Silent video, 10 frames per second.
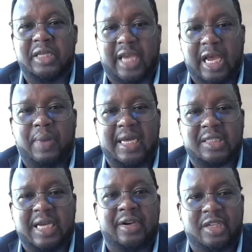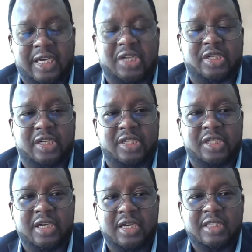it can pass
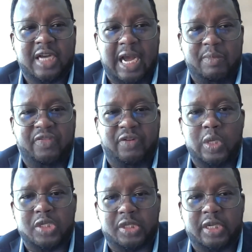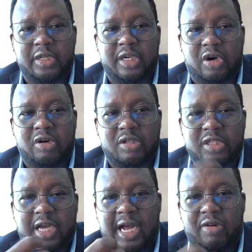undetected before we train the
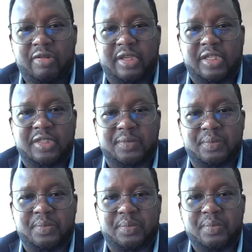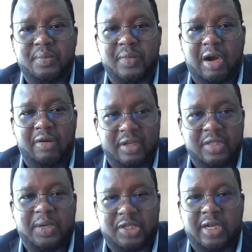dogs on these
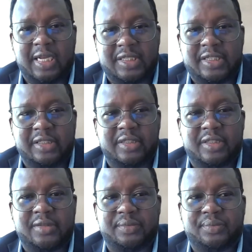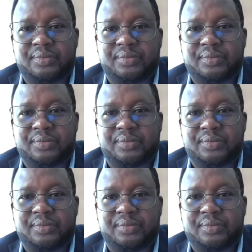particular scents?